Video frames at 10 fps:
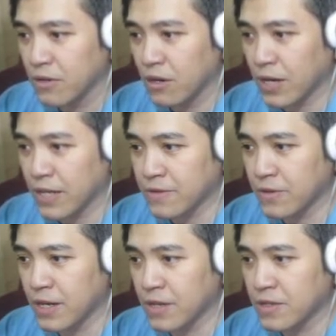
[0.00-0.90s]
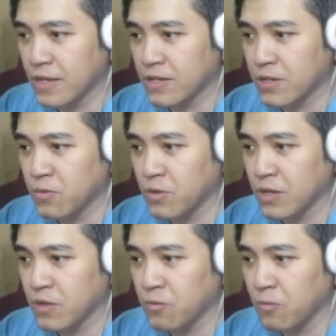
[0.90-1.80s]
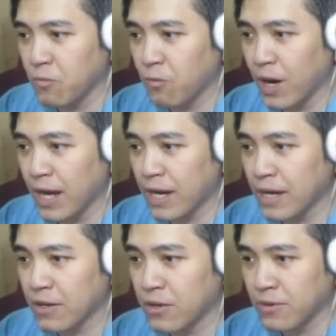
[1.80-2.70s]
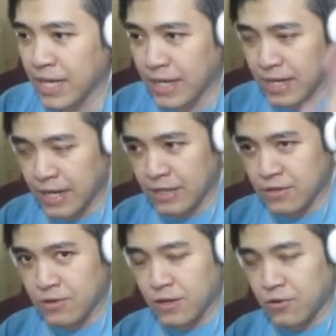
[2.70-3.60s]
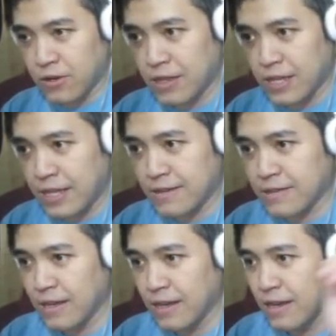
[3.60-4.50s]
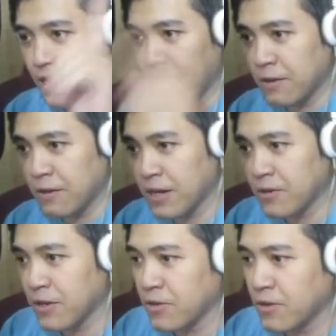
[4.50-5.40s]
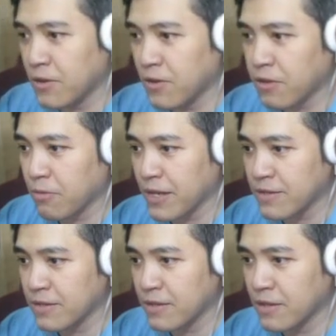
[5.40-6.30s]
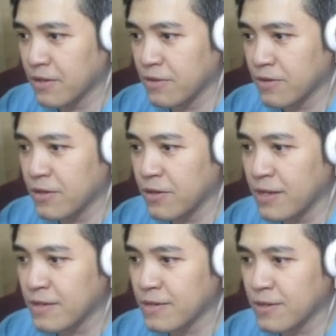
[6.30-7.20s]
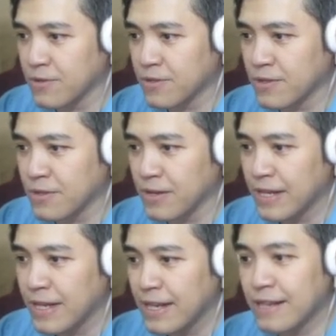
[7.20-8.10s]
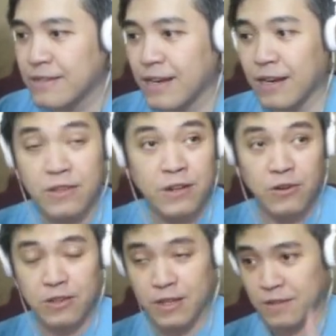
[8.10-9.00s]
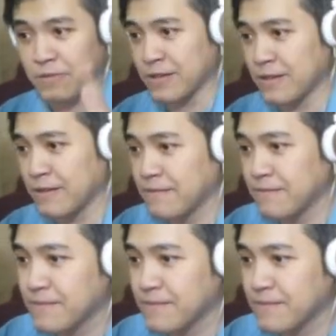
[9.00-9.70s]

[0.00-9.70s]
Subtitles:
Okay, so there's one going to the northeast and one going to the northwest. So northeast is closer, so let's check out the northeast first.